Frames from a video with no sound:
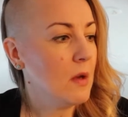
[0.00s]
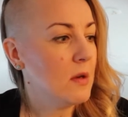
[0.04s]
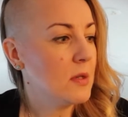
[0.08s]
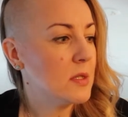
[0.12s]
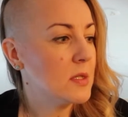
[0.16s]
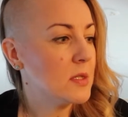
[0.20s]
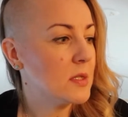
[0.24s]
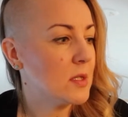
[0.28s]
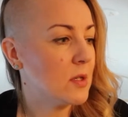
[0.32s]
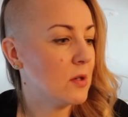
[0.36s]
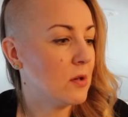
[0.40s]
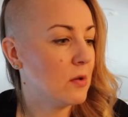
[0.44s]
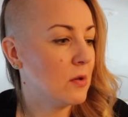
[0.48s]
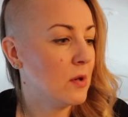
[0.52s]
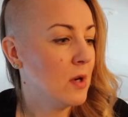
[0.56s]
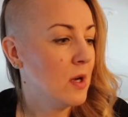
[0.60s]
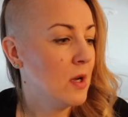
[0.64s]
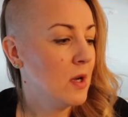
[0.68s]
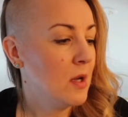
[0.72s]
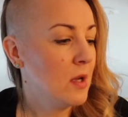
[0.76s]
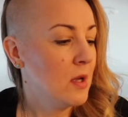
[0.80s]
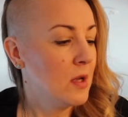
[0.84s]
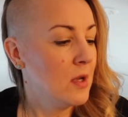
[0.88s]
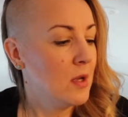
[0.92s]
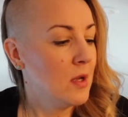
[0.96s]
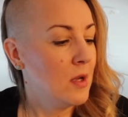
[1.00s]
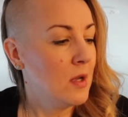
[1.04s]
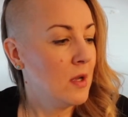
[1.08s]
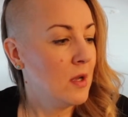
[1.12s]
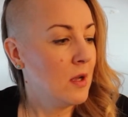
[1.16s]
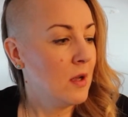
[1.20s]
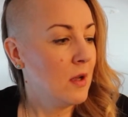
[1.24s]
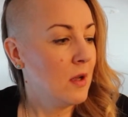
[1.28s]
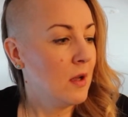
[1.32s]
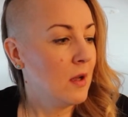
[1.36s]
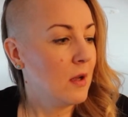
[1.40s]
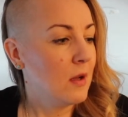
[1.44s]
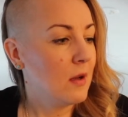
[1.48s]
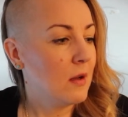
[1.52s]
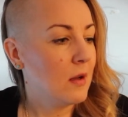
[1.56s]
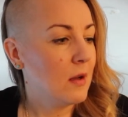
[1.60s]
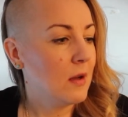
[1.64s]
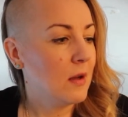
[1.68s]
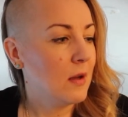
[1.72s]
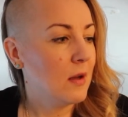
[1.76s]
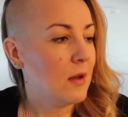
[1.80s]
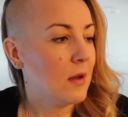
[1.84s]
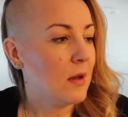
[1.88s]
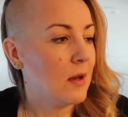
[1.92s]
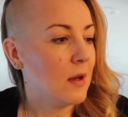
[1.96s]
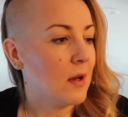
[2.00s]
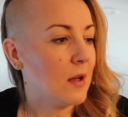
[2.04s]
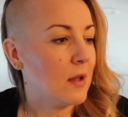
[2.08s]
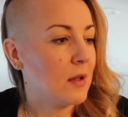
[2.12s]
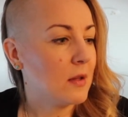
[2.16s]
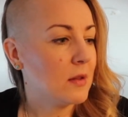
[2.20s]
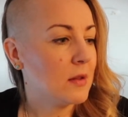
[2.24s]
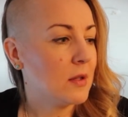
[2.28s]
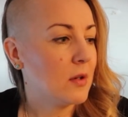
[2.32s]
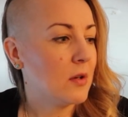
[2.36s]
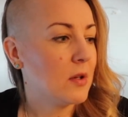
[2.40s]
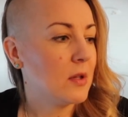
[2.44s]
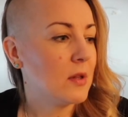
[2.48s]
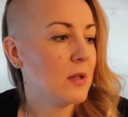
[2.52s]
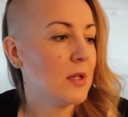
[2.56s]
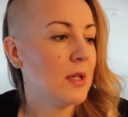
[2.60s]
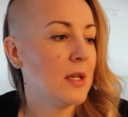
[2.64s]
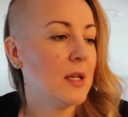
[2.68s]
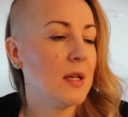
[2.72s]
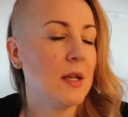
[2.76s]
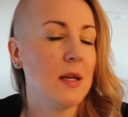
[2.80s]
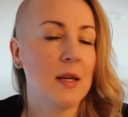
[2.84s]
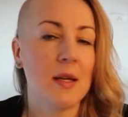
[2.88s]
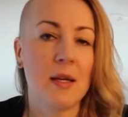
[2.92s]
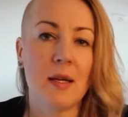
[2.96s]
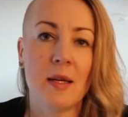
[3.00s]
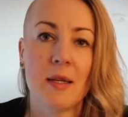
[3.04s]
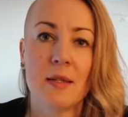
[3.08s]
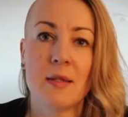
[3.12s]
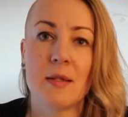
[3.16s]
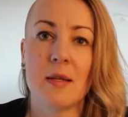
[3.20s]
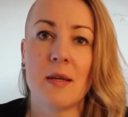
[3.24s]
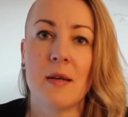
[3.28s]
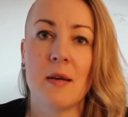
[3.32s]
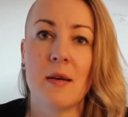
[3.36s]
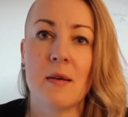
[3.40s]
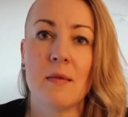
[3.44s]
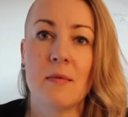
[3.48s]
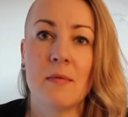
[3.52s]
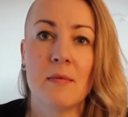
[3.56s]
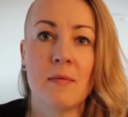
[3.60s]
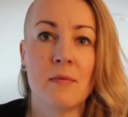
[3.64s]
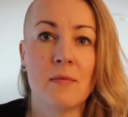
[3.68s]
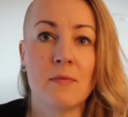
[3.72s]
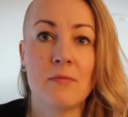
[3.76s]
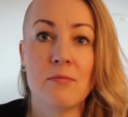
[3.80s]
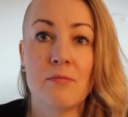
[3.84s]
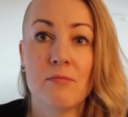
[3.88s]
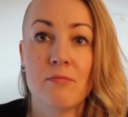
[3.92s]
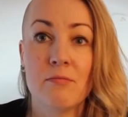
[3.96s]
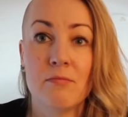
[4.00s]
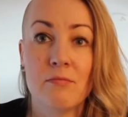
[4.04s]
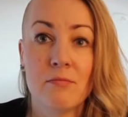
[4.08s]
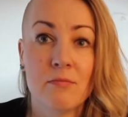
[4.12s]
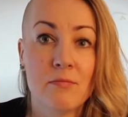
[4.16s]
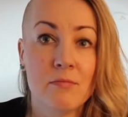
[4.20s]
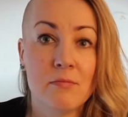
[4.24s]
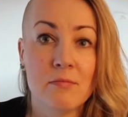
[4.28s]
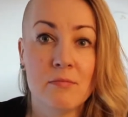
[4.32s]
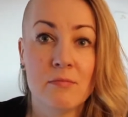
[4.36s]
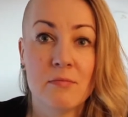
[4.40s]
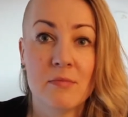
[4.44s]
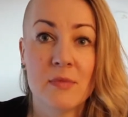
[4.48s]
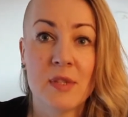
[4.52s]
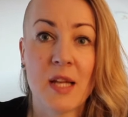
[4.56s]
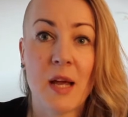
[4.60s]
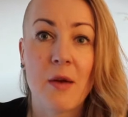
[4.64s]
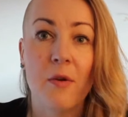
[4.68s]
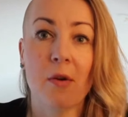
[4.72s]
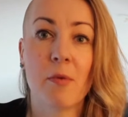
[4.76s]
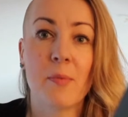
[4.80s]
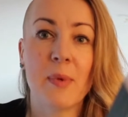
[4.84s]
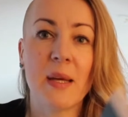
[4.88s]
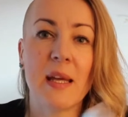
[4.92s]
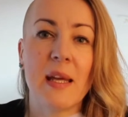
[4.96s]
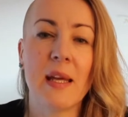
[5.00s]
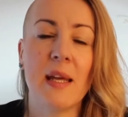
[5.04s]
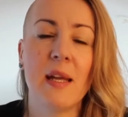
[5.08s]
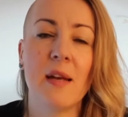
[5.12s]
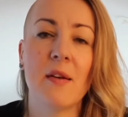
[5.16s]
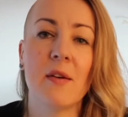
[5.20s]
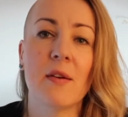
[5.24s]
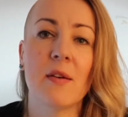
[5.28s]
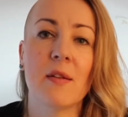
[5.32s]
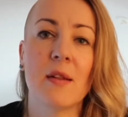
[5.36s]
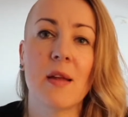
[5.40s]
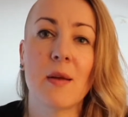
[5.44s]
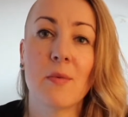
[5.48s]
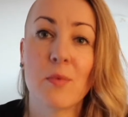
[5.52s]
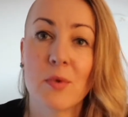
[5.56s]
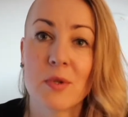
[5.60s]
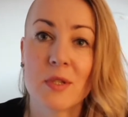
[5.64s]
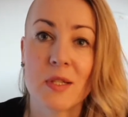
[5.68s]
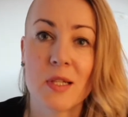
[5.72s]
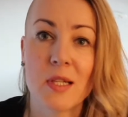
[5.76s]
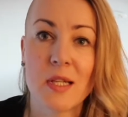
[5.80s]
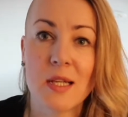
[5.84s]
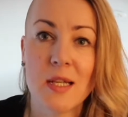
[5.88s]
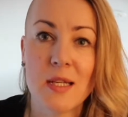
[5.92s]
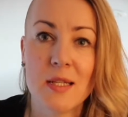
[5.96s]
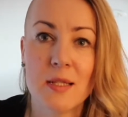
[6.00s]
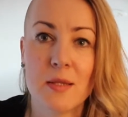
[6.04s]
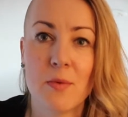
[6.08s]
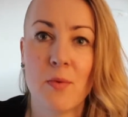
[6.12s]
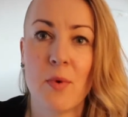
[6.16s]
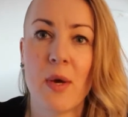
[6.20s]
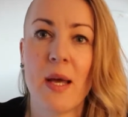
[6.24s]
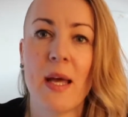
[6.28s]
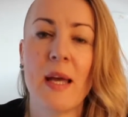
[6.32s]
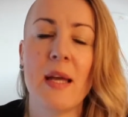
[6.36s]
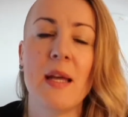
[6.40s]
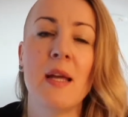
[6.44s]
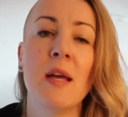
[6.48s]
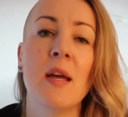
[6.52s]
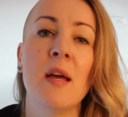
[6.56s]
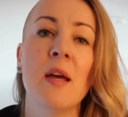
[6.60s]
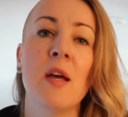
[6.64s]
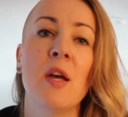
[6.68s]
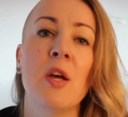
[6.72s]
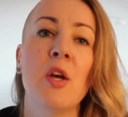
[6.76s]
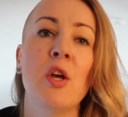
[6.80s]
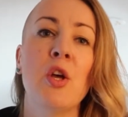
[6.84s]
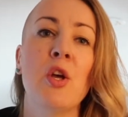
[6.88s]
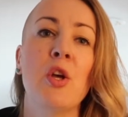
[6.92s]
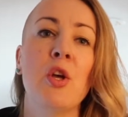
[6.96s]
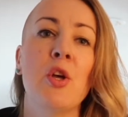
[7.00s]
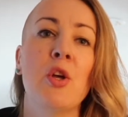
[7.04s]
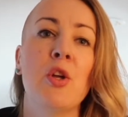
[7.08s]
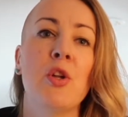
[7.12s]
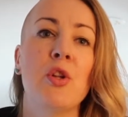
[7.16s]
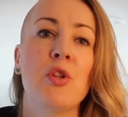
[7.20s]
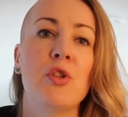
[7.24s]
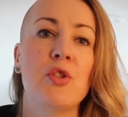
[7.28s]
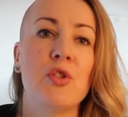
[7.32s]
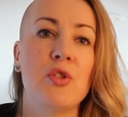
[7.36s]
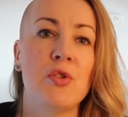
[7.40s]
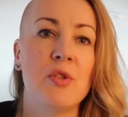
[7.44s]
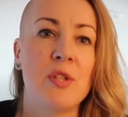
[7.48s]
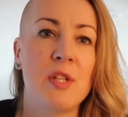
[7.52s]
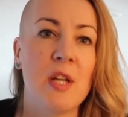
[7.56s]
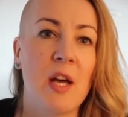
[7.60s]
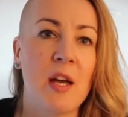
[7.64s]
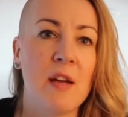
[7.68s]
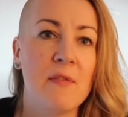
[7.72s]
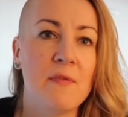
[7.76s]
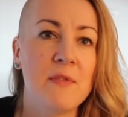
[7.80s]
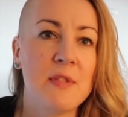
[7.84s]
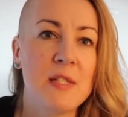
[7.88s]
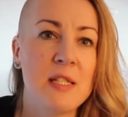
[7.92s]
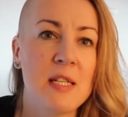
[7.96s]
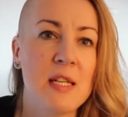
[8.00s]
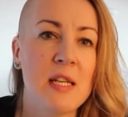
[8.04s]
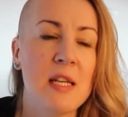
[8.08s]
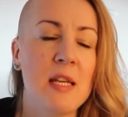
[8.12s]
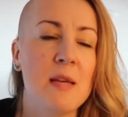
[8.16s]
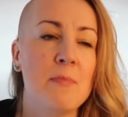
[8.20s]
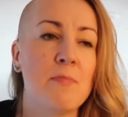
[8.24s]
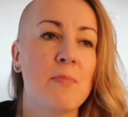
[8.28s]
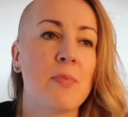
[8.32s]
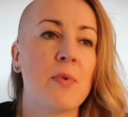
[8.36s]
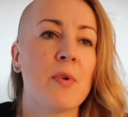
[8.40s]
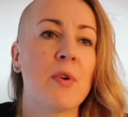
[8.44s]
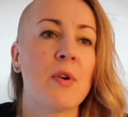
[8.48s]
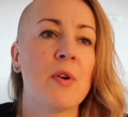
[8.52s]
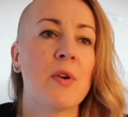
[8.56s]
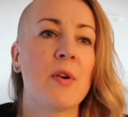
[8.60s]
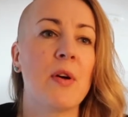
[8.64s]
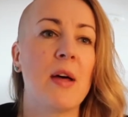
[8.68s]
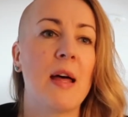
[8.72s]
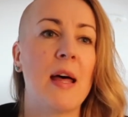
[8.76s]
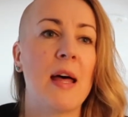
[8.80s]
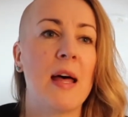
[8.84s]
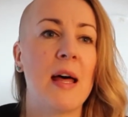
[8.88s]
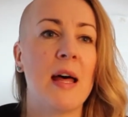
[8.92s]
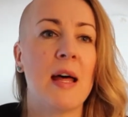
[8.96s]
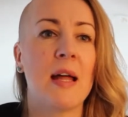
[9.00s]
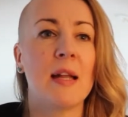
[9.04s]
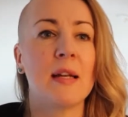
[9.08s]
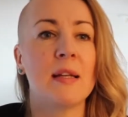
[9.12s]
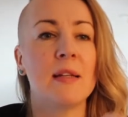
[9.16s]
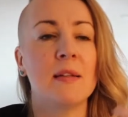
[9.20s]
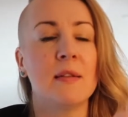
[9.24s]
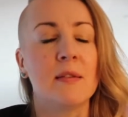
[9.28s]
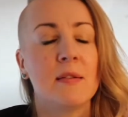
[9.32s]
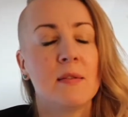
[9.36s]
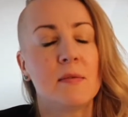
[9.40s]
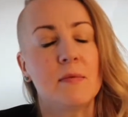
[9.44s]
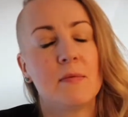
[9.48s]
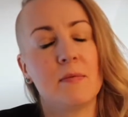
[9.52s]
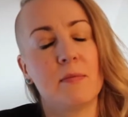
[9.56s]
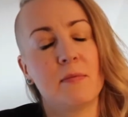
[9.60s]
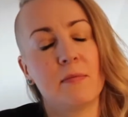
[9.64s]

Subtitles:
So I thought that as a tarot beginner, that was an easy way to dive deeper and